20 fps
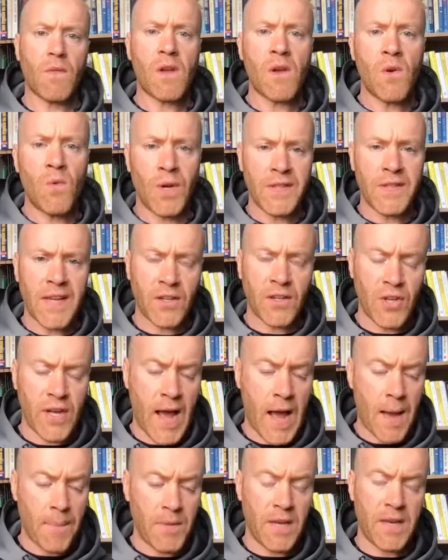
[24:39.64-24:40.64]
what's actually
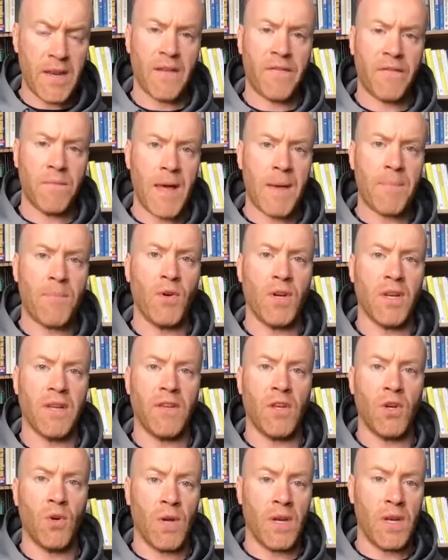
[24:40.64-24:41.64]
happening there from that point of
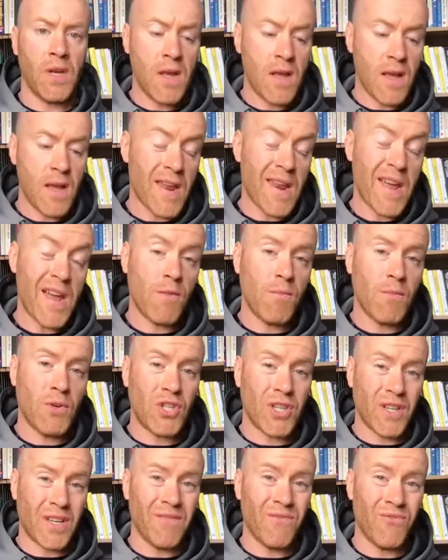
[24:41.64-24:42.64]
view, and how much
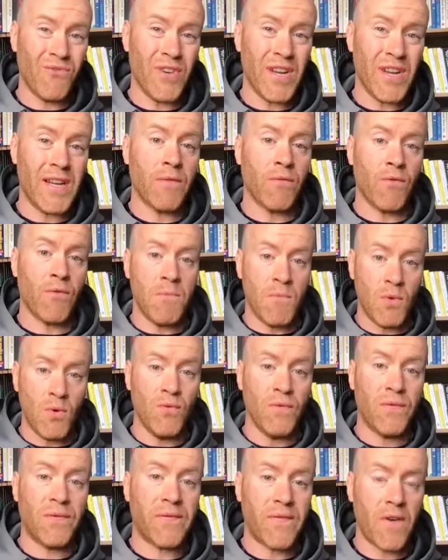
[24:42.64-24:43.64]
you can really
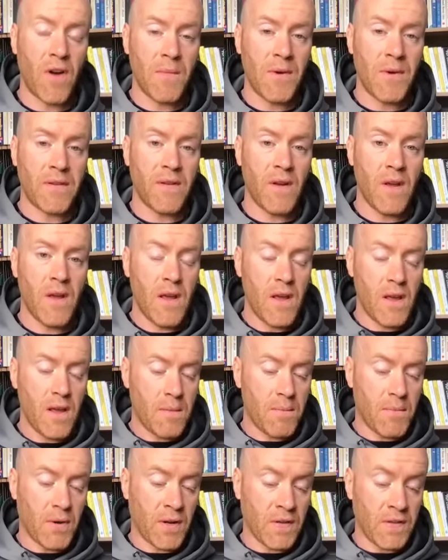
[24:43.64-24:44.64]
remove from it.
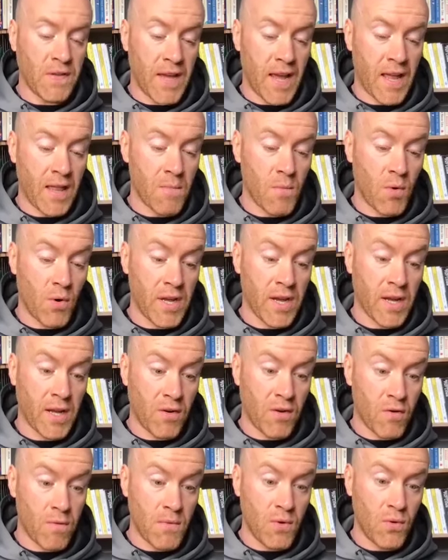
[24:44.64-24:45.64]
Because again, the more you
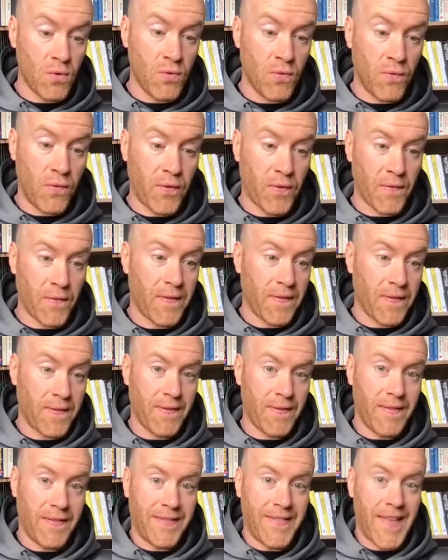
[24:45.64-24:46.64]
can remove,
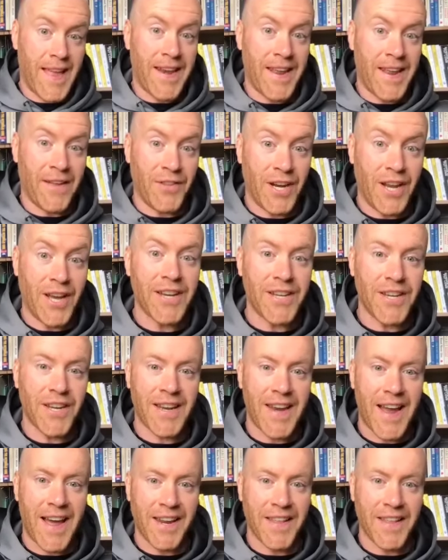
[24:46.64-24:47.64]
then down the line, you can
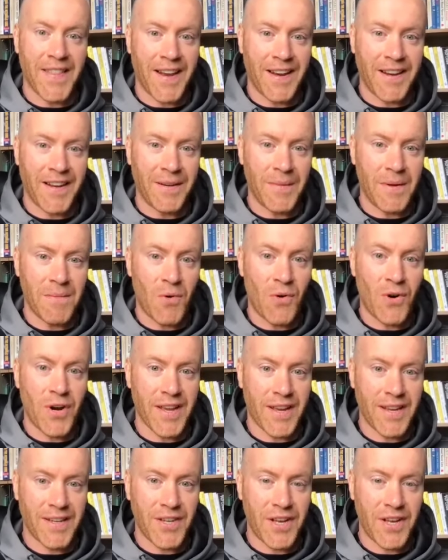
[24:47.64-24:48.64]
add in that little bit more, you
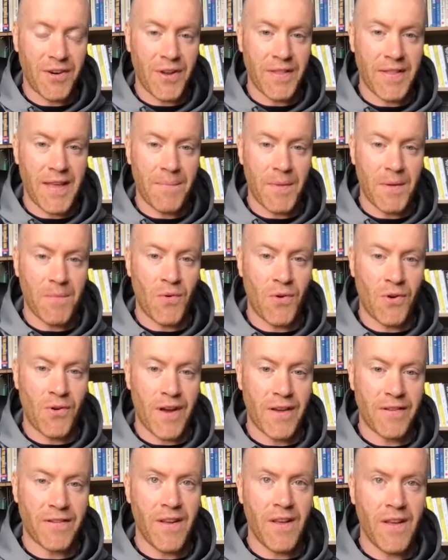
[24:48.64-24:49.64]
can tolerate that bit more,
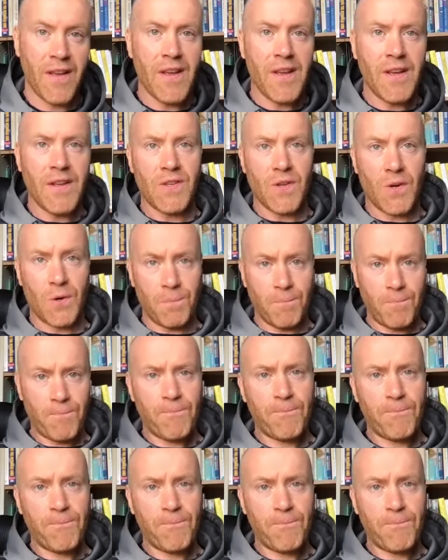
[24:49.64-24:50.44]
right? So